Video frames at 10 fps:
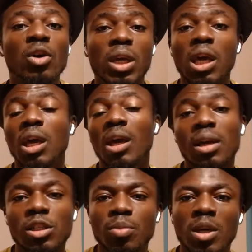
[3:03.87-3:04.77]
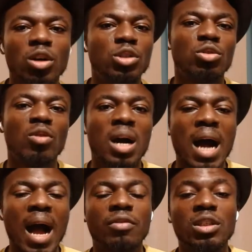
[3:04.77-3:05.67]
okay, it's because you are
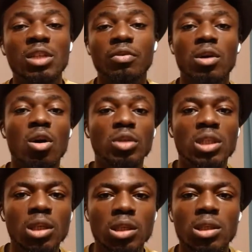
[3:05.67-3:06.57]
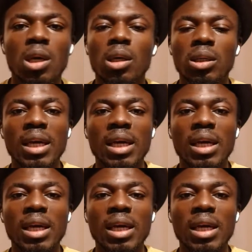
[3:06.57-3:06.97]
having difficulties